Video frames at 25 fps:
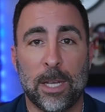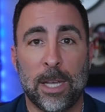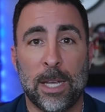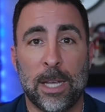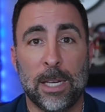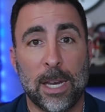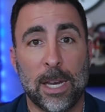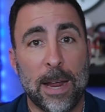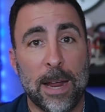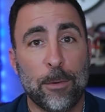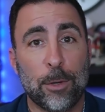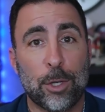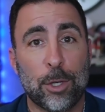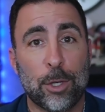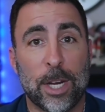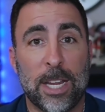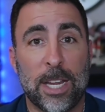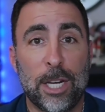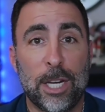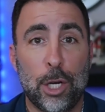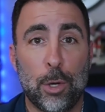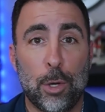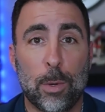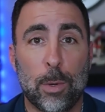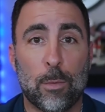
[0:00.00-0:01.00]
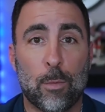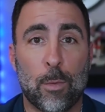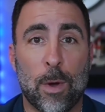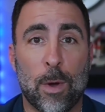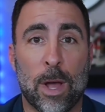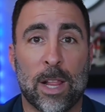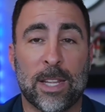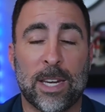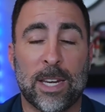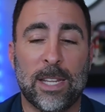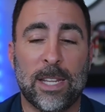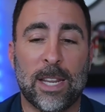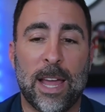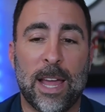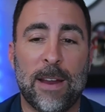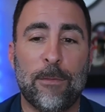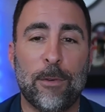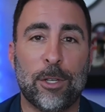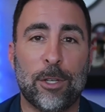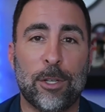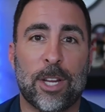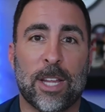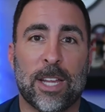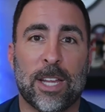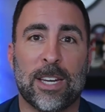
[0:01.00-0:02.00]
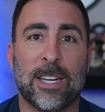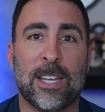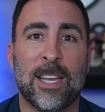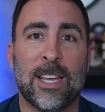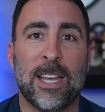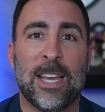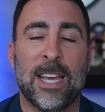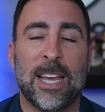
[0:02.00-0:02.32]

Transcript: he leveraged it. He knew it well and he leveraged it.